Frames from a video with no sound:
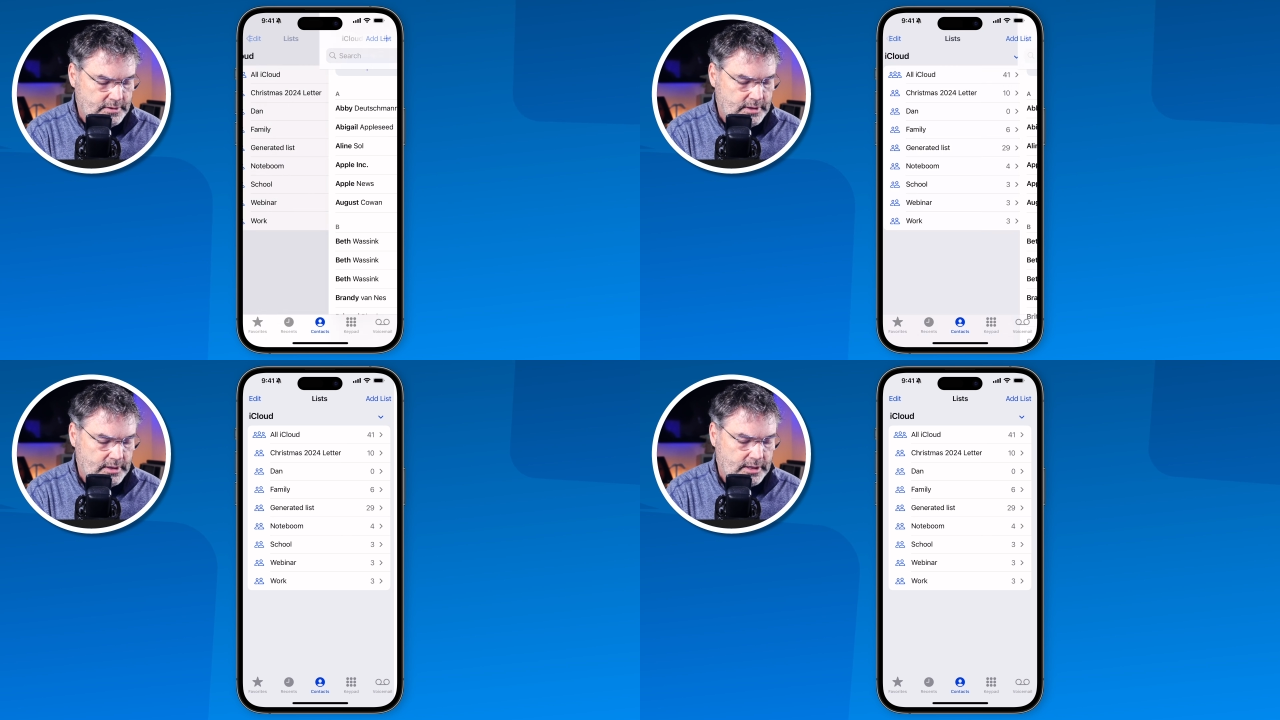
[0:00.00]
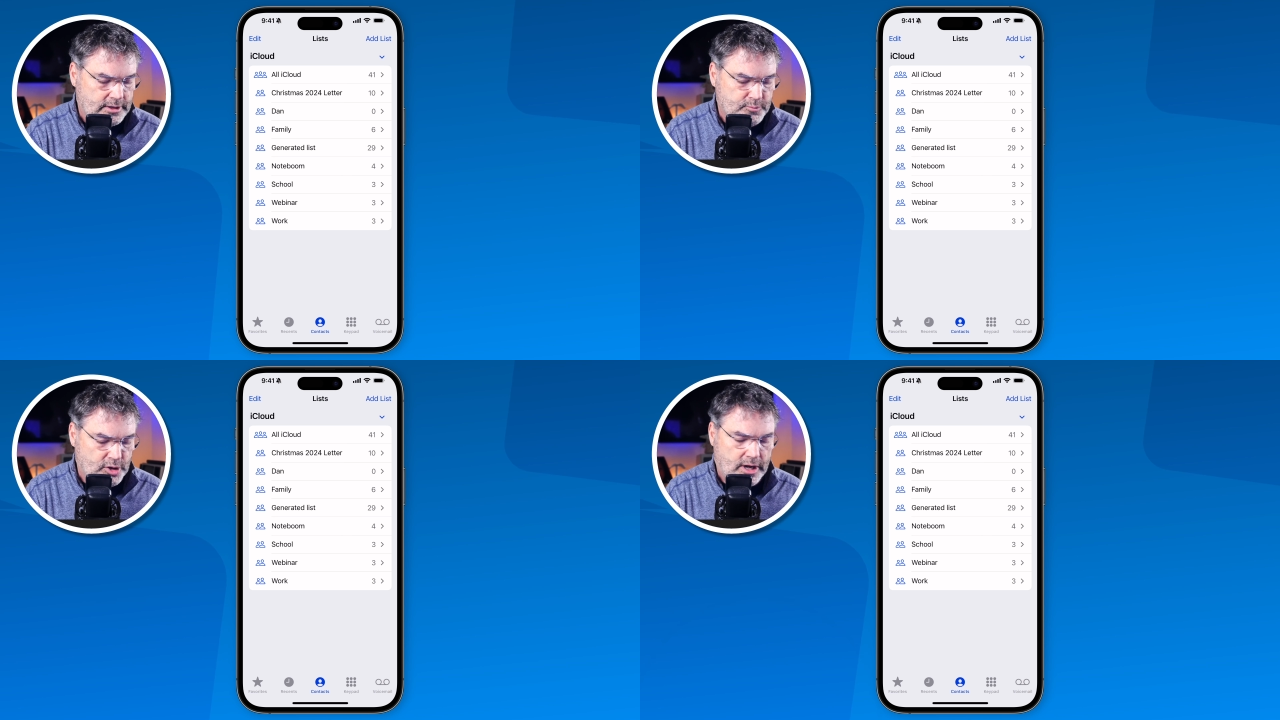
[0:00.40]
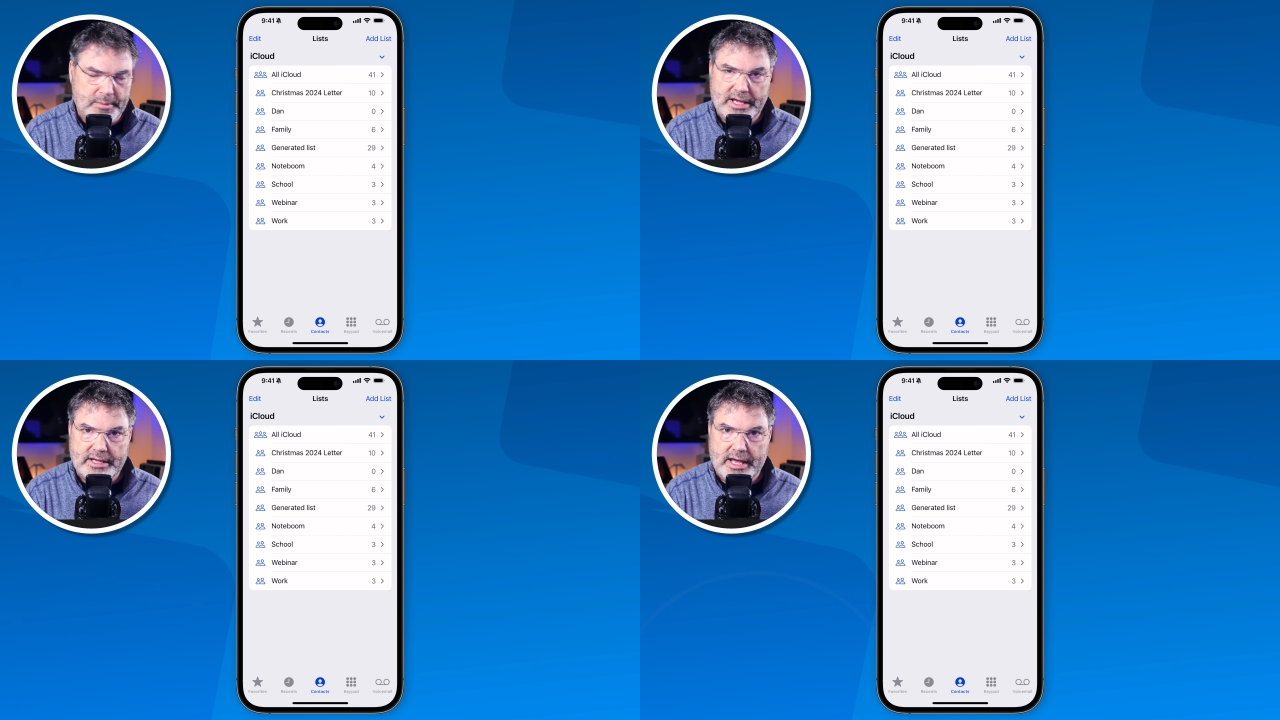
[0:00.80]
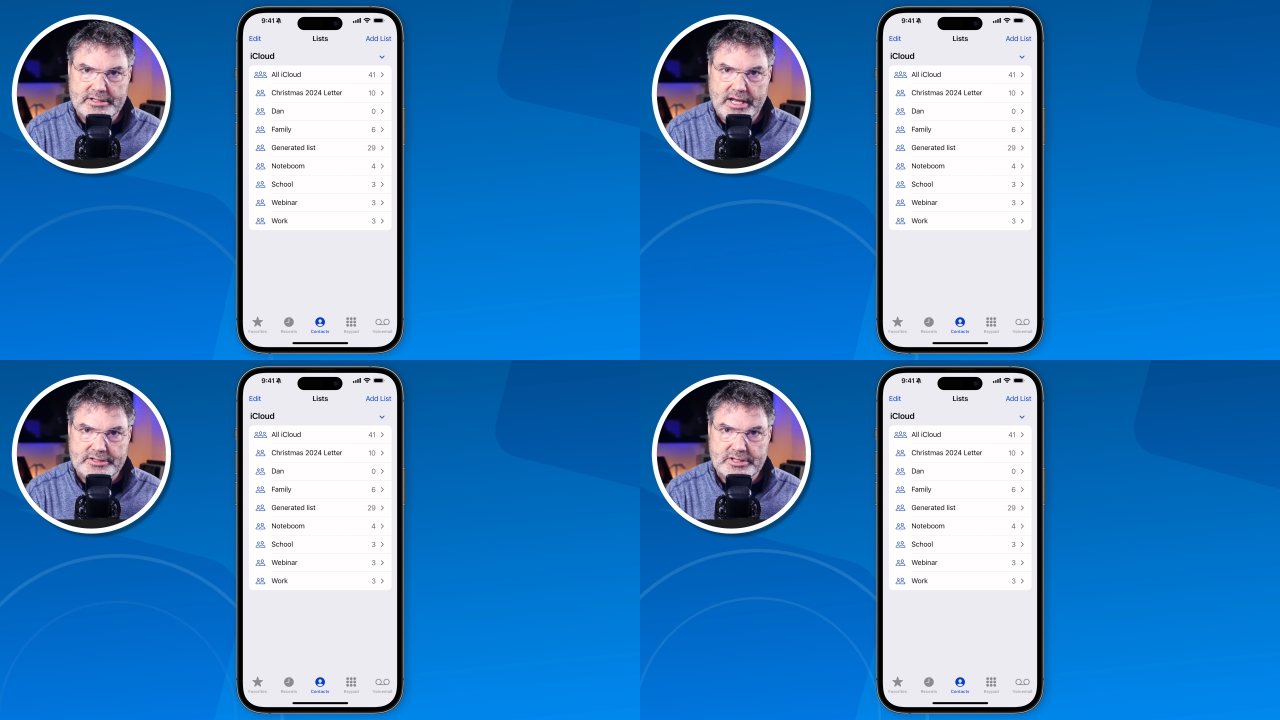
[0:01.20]
and I can put all my
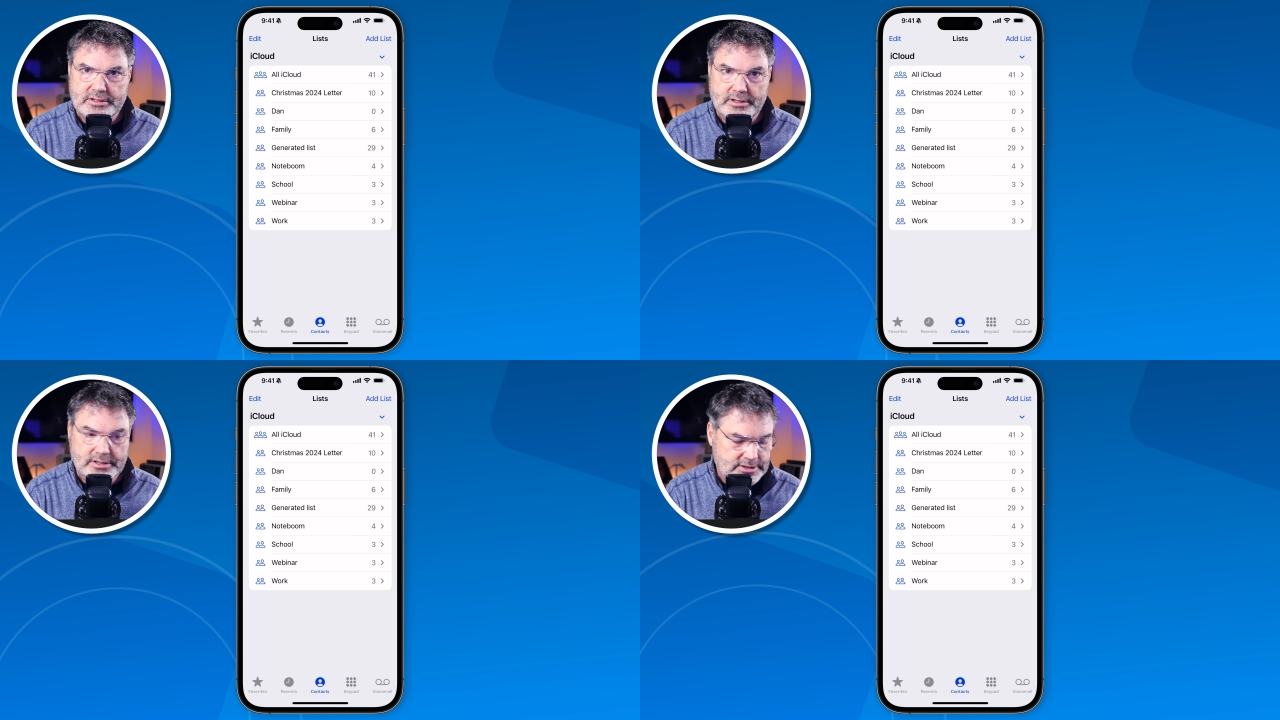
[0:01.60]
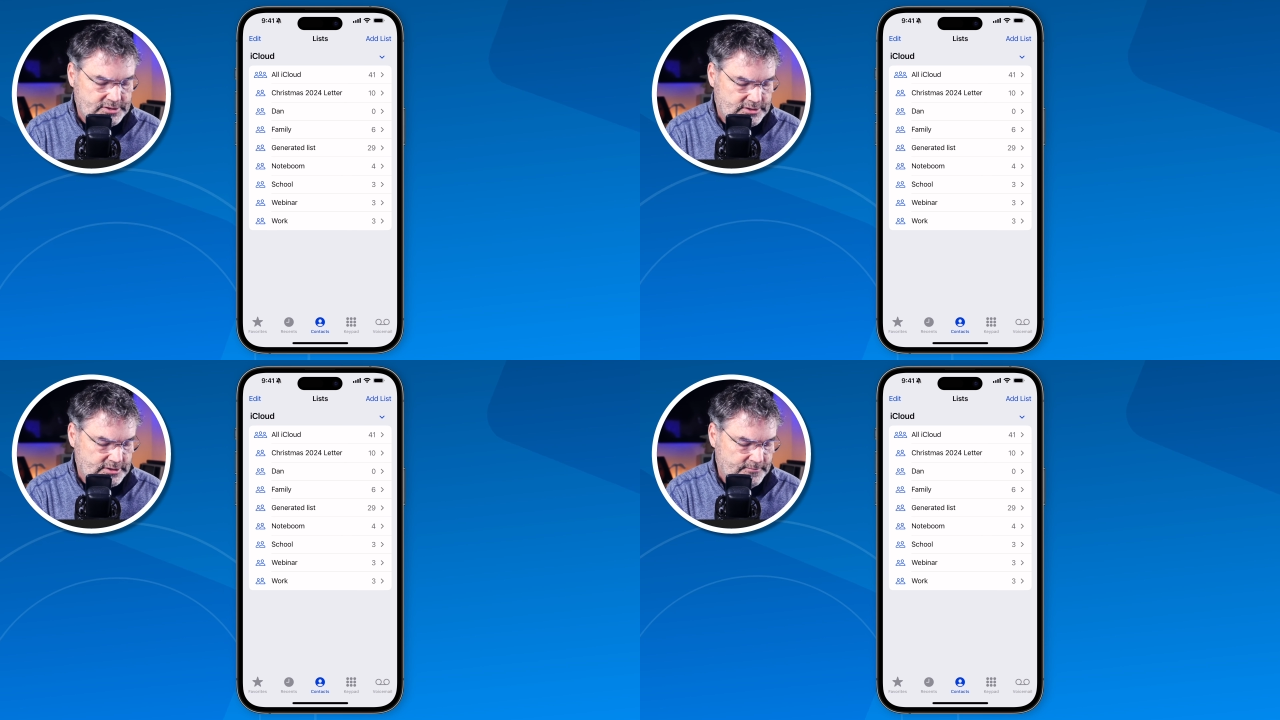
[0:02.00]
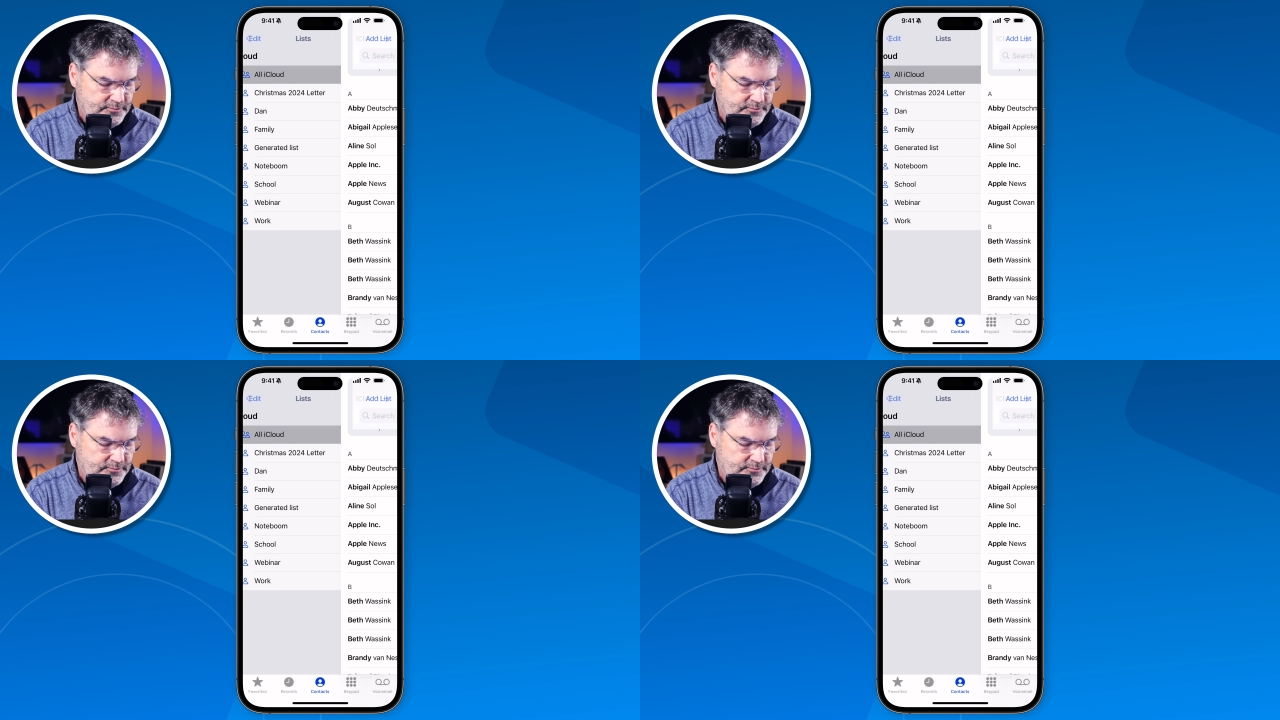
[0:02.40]
contacts into lists.